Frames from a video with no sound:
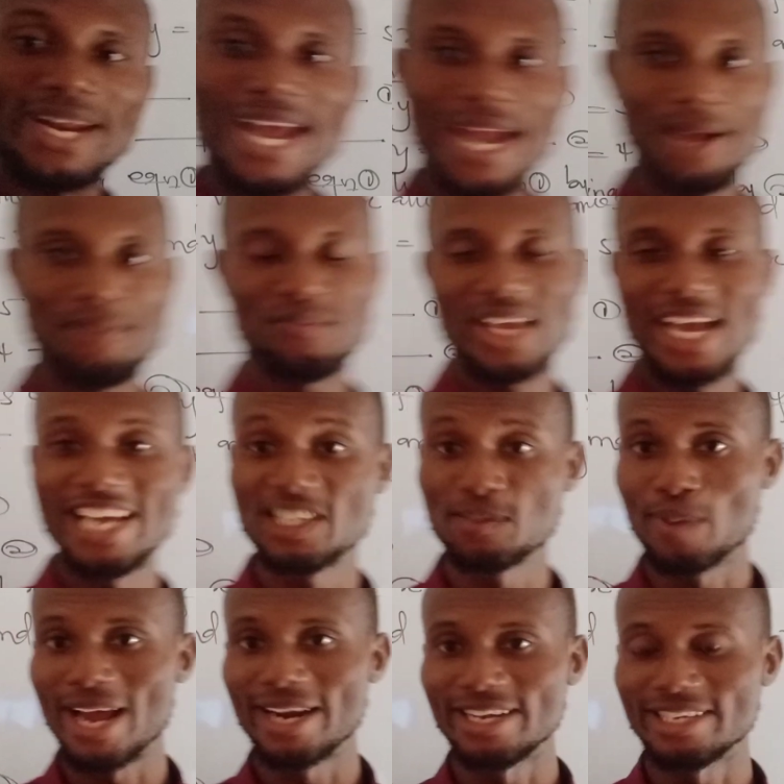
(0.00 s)
the
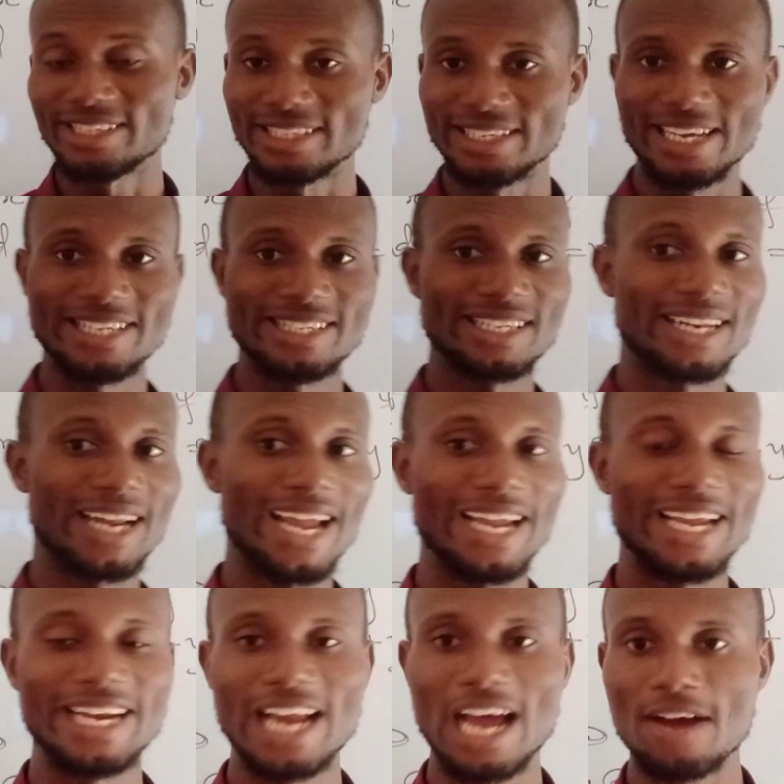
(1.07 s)
explanation is clear
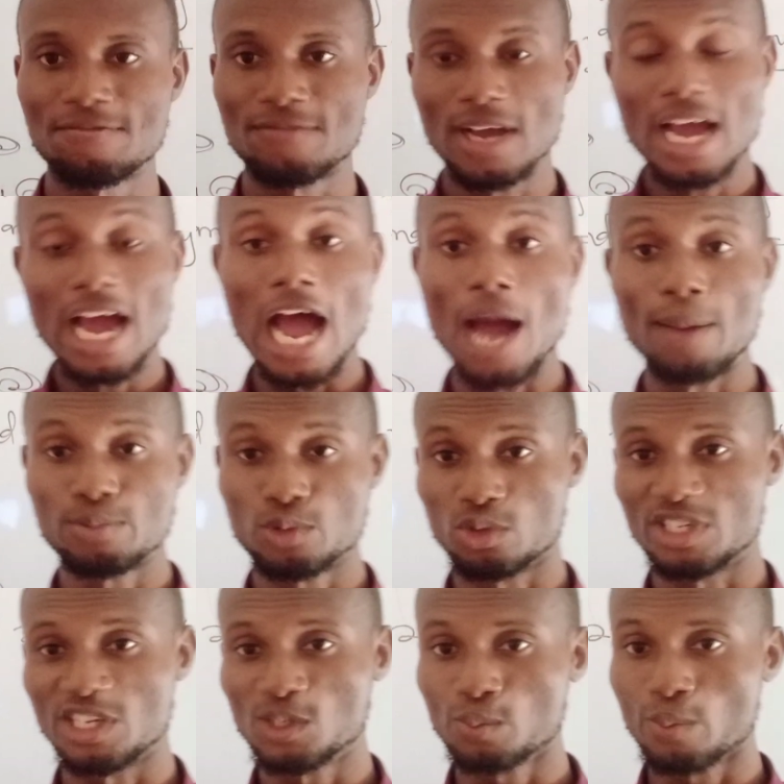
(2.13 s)
enough up to
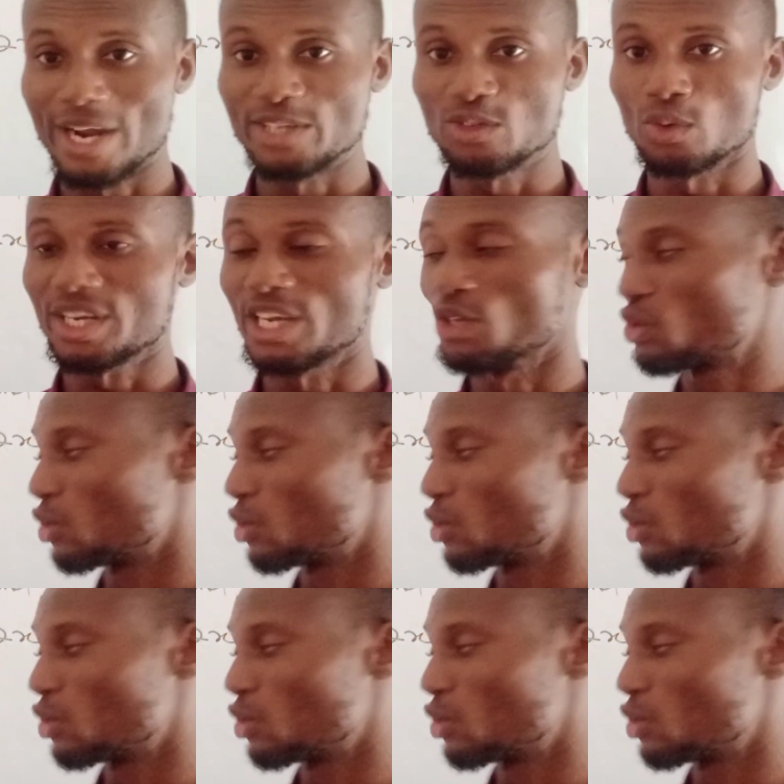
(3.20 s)
this point, okay.